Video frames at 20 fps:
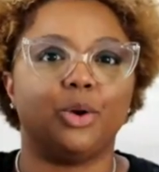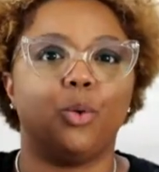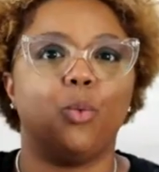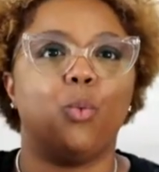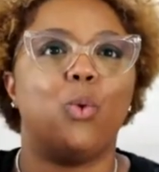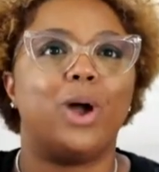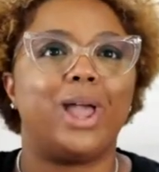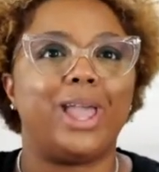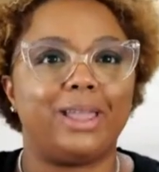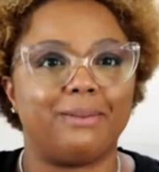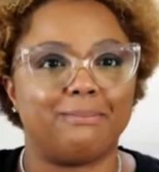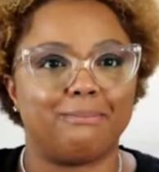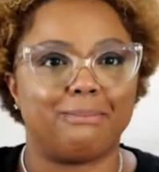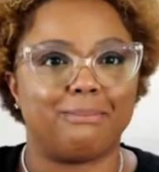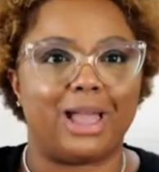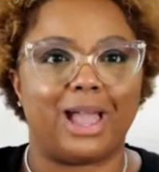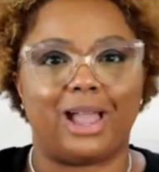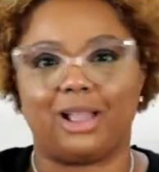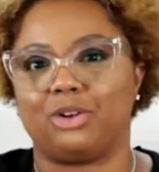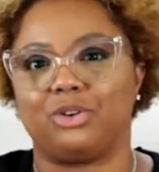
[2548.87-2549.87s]
The weight
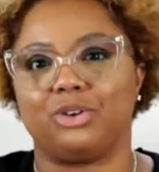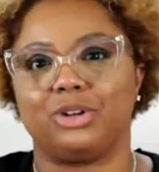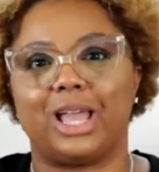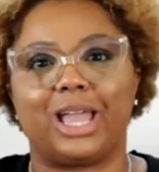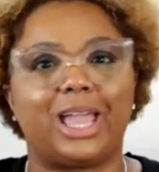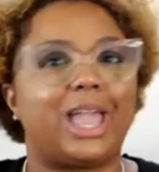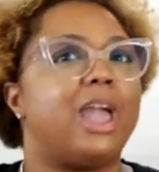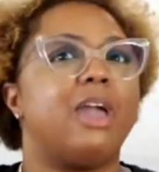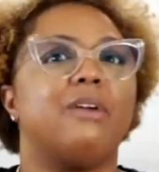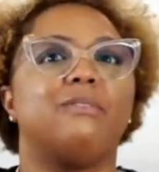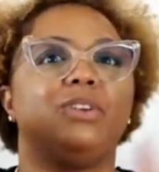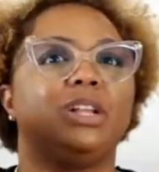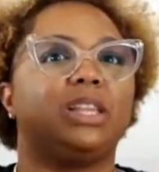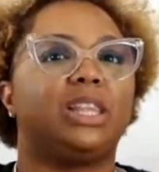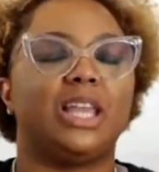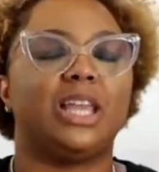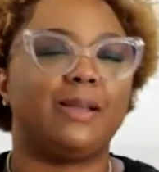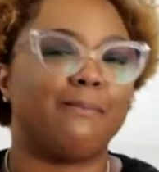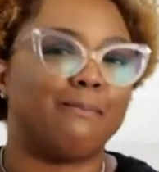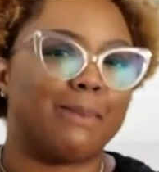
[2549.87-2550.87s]
mattered, like
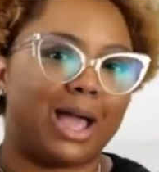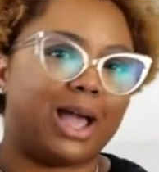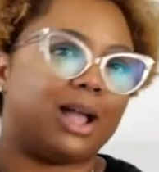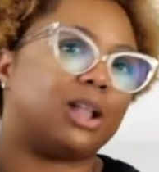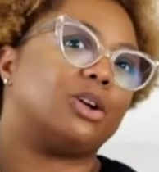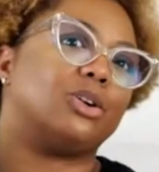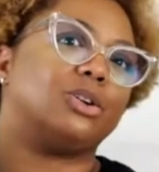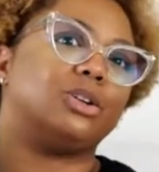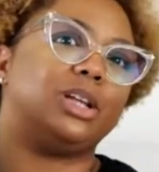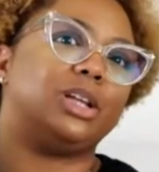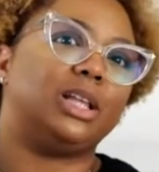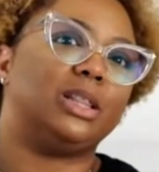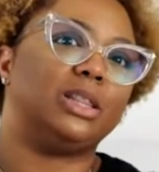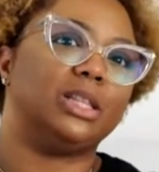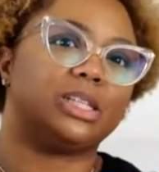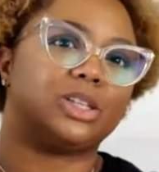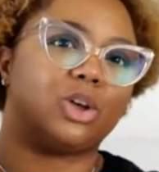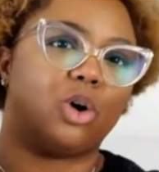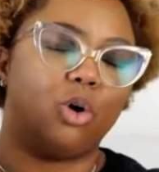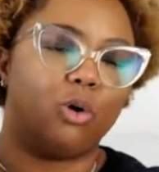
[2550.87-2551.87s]
everything mattered
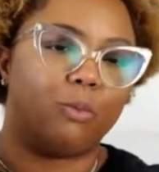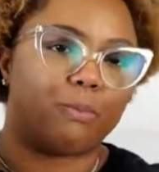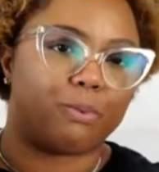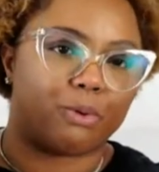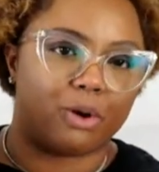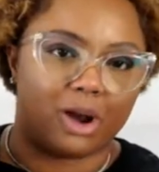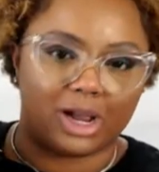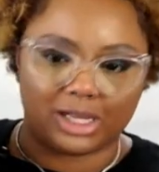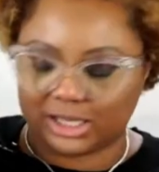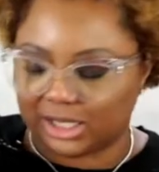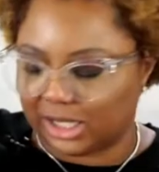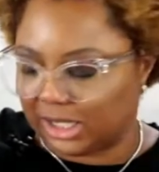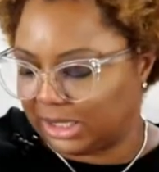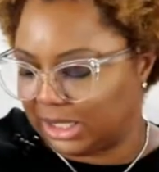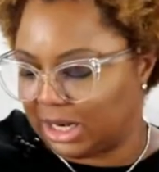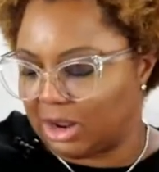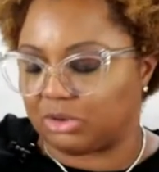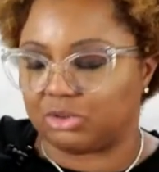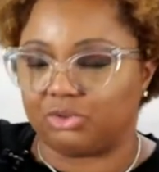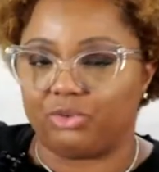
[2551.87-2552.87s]
in this whole process.
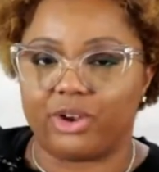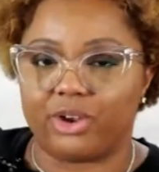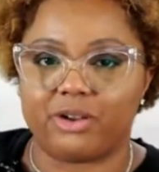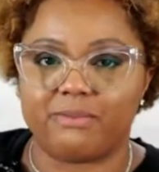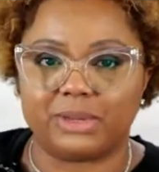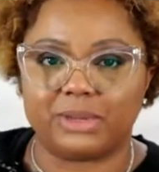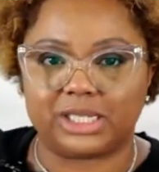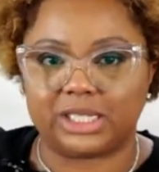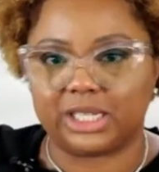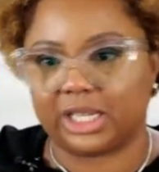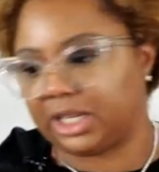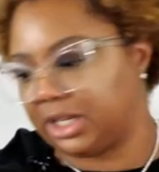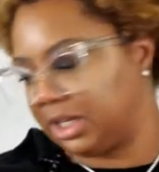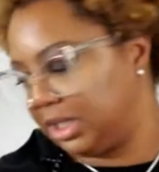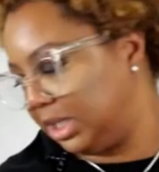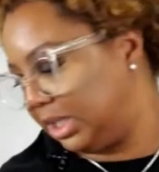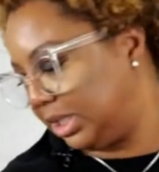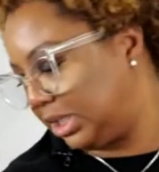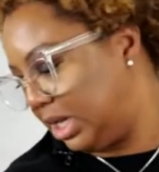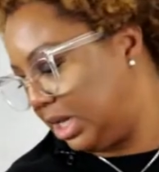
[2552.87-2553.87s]
And I was very
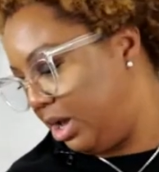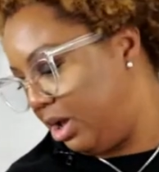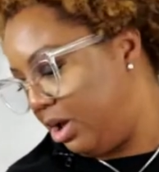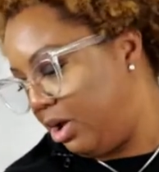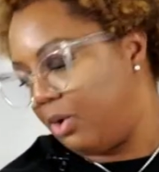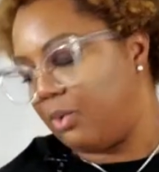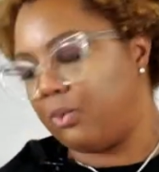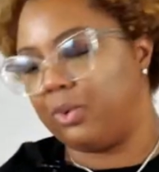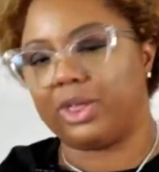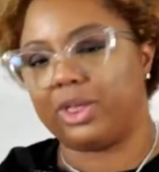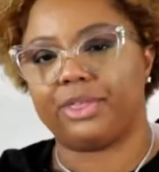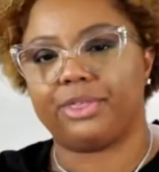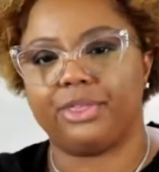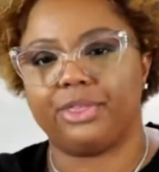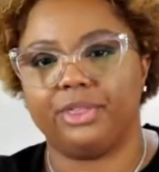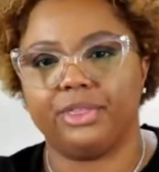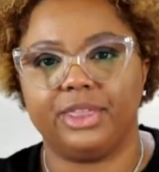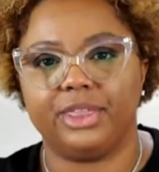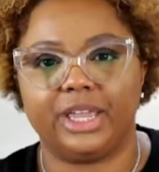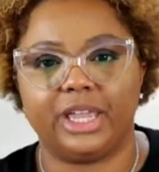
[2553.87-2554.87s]
meticulous with
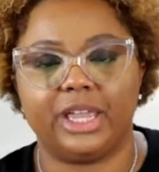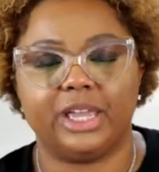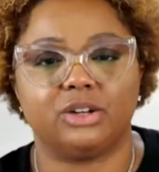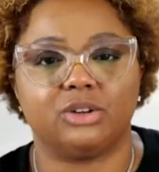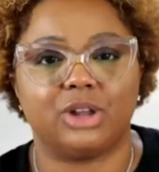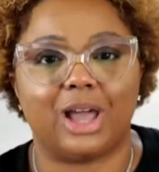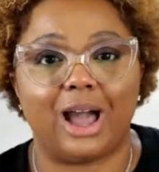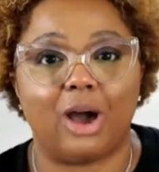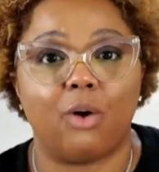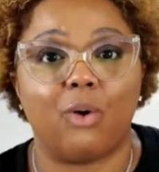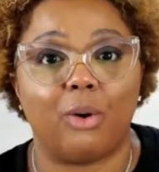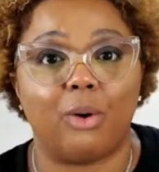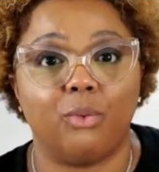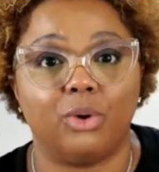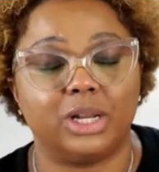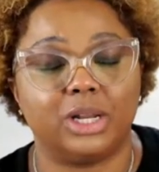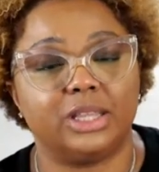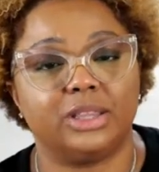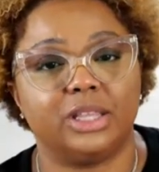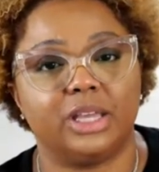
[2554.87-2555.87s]
the end, how I
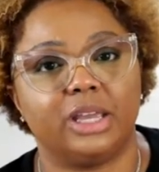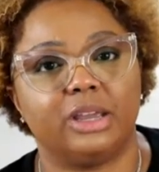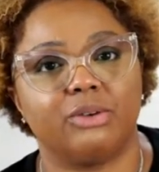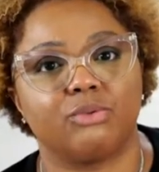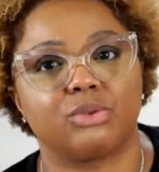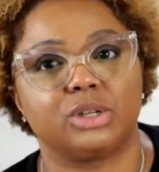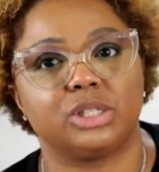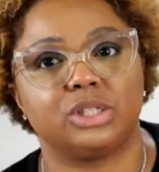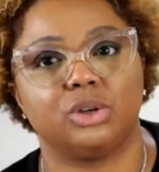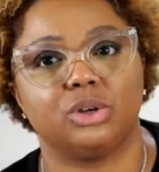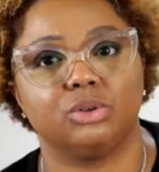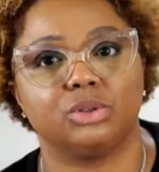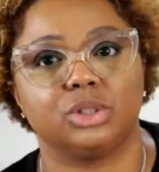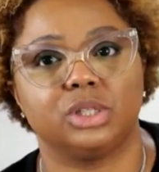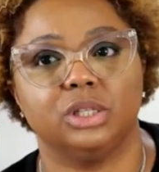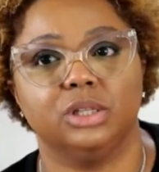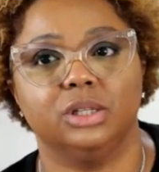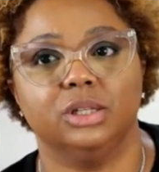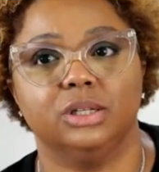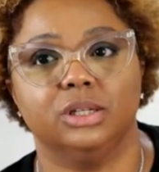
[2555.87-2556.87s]
wanted the end
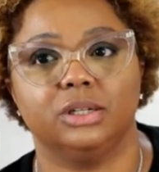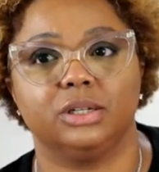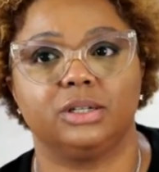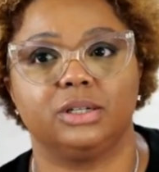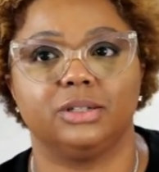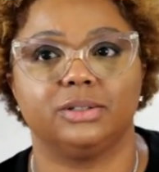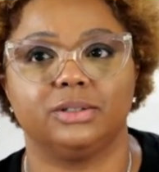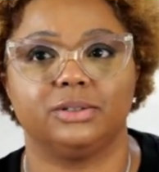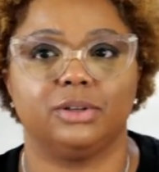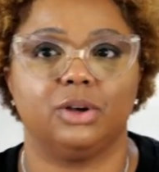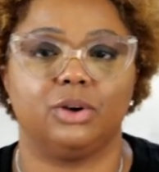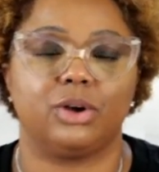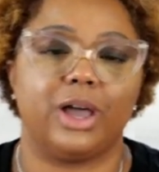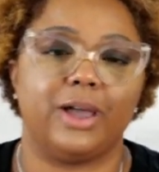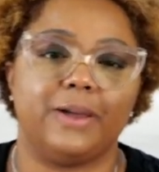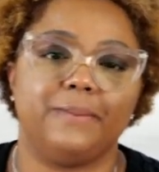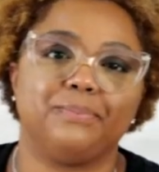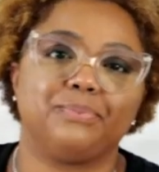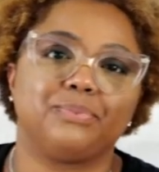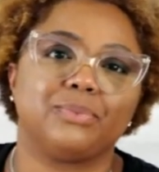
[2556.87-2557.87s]
result to look.
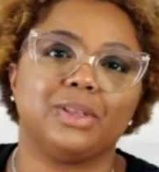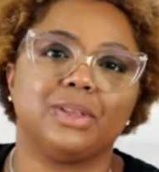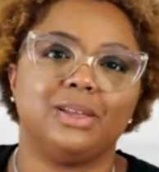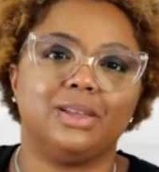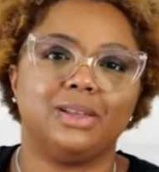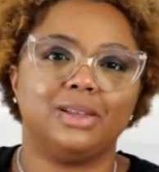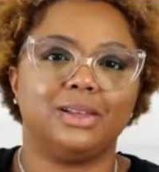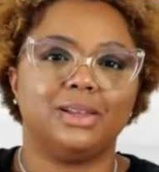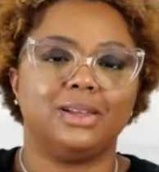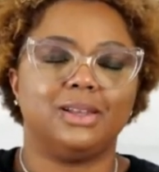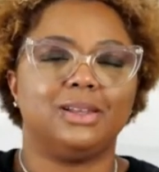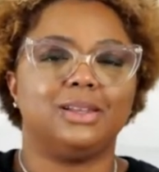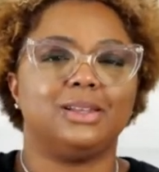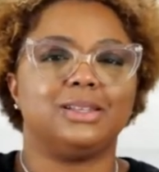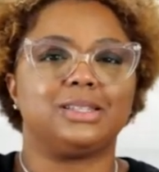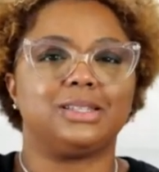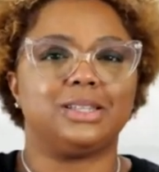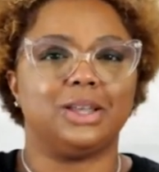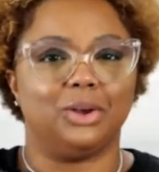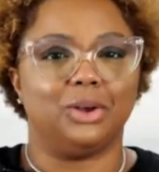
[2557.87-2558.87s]
Okay.
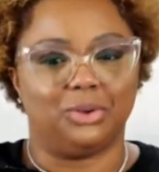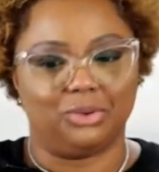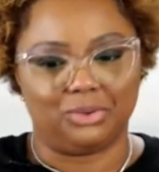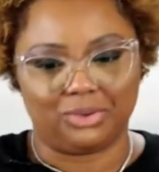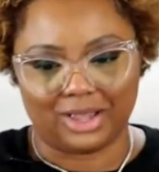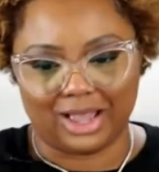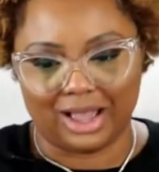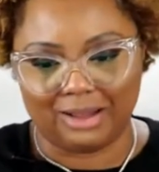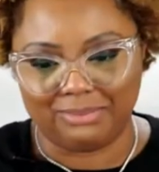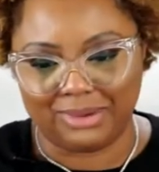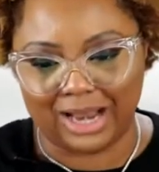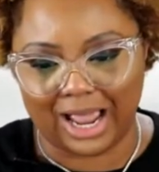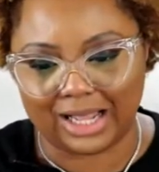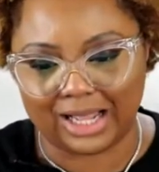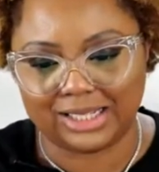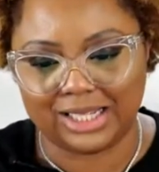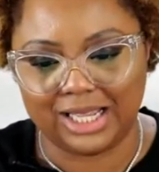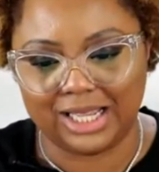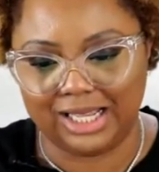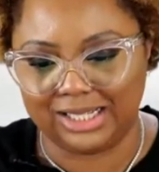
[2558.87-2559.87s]
So I'm
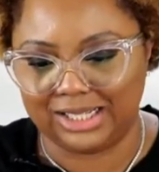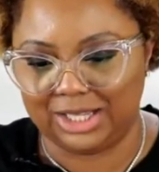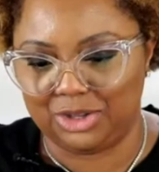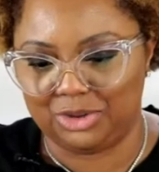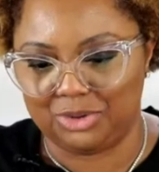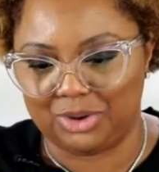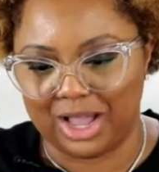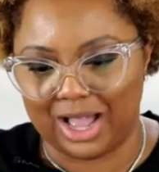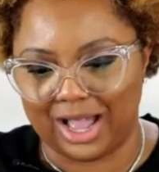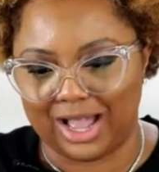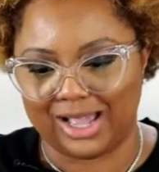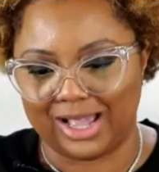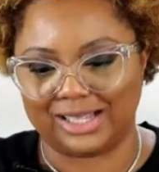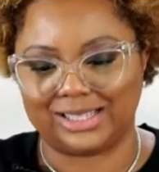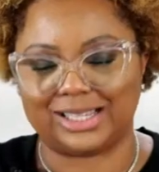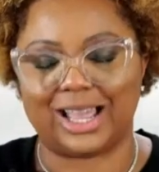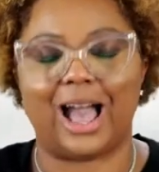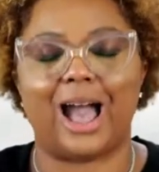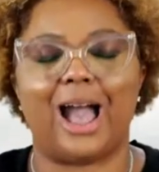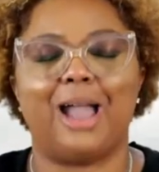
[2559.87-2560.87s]
not teasing you
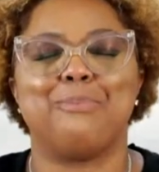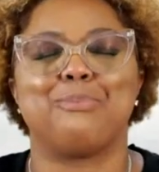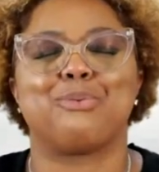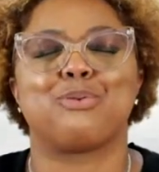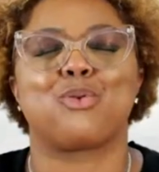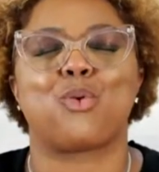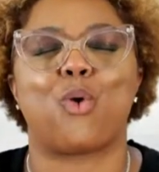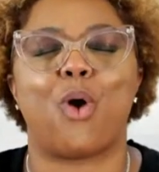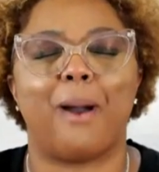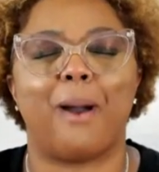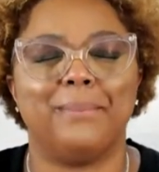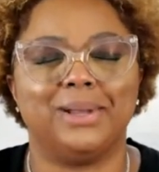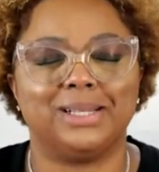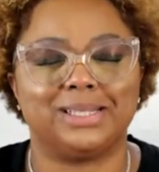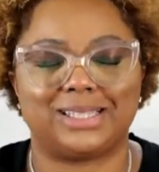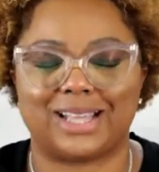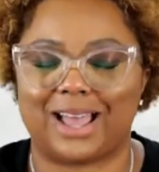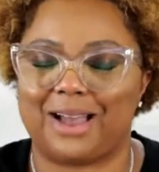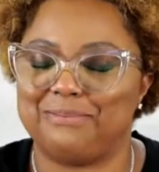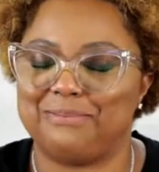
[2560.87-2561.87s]
guys. I
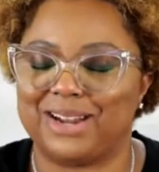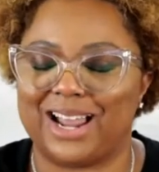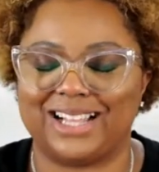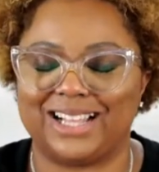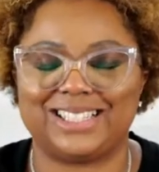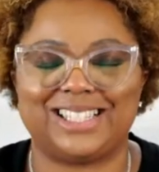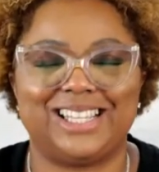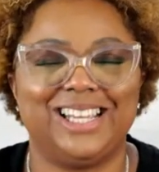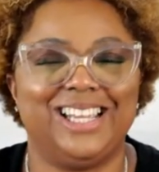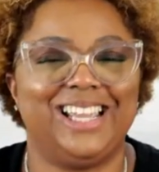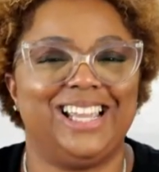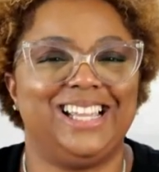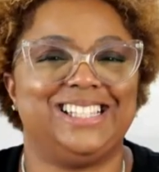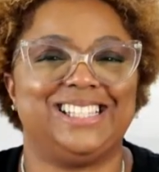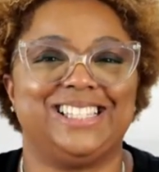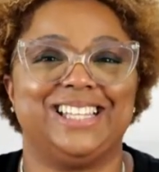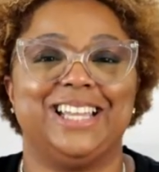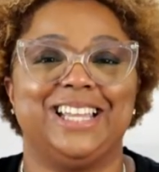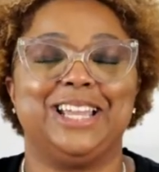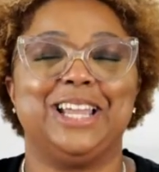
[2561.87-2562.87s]
promise I'm not
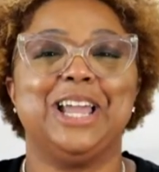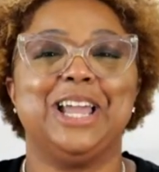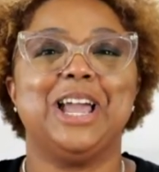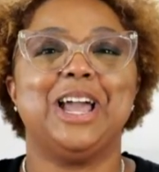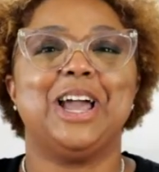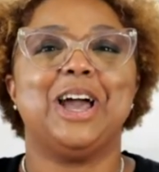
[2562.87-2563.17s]
teasing.